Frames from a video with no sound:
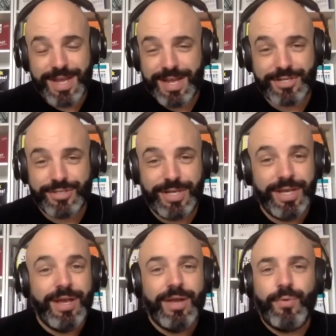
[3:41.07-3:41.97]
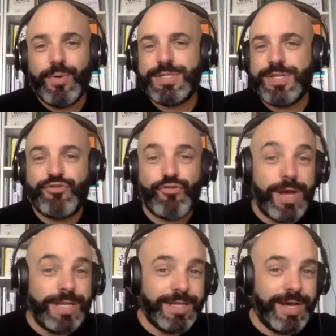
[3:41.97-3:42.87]
Actually, what's the
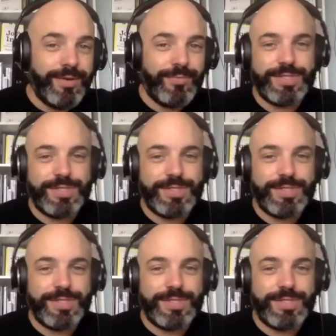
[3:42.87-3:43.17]
trend line?